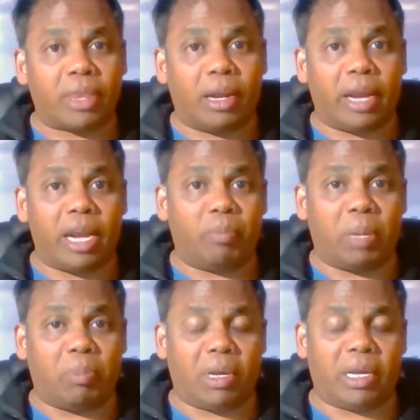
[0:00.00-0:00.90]
let
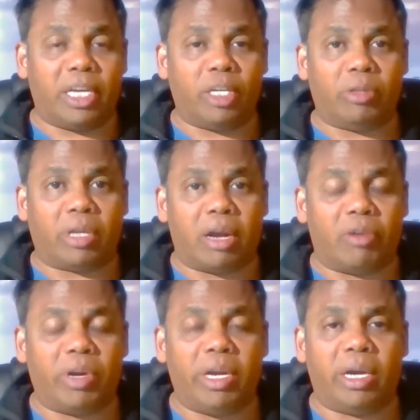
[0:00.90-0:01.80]
people into the
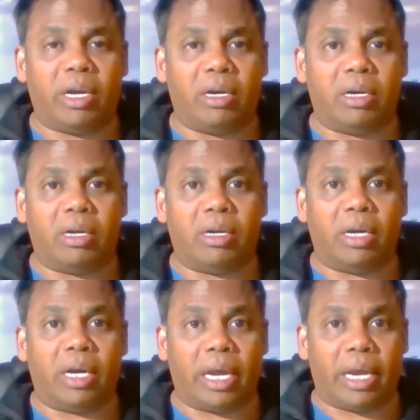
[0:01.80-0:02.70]
country,
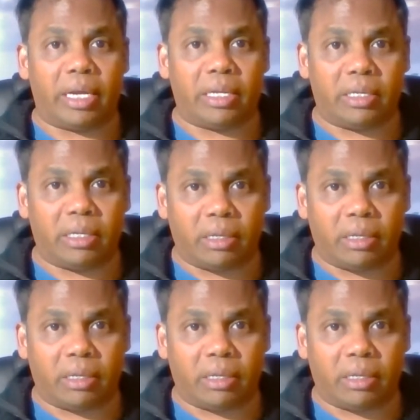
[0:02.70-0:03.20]
and